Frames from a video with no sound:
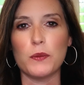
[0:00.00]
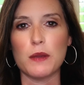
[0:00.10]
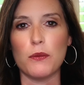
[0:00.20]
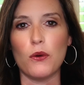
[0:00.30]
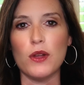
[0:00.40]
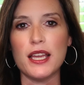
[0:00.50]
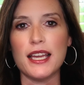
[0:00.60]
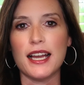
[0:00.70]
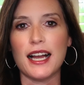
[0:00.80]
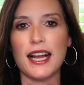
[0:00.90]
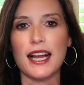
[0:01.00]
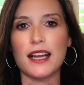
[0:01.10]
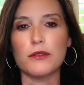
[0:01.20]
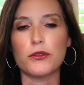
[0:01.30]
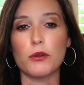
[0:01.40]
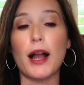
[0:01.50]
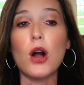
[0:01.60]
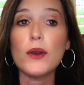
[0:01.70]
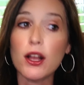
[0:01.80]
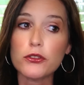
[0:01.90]
people through my
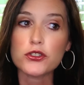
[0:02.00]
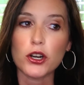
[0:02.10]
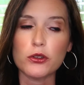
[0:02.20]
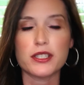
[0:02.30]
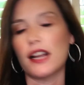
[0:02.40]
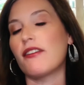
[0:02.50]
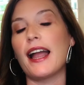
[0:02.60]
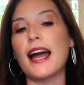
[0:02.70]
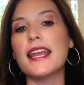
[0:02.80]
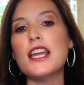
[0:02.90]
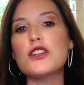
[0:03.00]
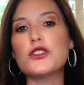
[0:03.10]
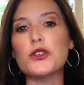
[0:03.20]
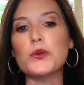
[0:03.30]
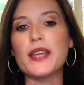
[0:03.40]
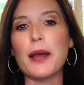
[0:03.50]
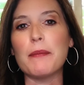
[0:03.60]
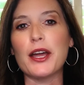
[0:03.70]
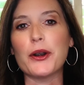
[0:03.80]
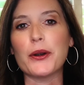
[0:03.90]
own health struggles that I've had to
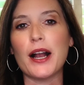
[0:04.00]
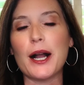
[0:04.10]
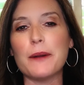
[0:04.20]
get better